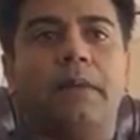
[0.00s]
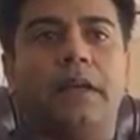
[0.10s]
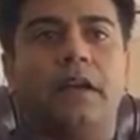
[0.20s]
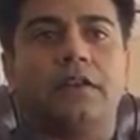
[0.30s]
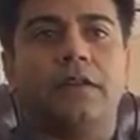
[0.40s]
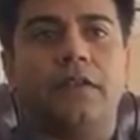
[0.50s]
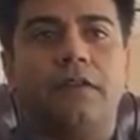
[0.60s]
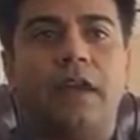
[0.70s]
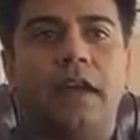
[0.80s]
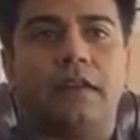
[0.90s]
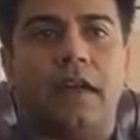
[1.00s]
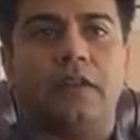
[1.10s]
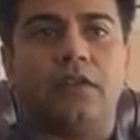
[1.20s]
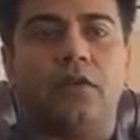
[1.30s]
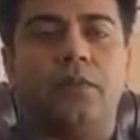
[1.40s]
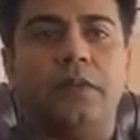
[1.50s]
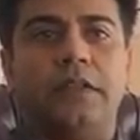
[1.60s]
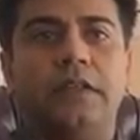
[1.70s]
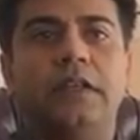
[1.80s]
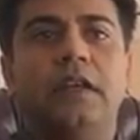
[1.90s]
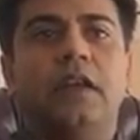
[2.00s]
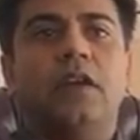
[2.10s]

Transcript: because of the fact that your OPT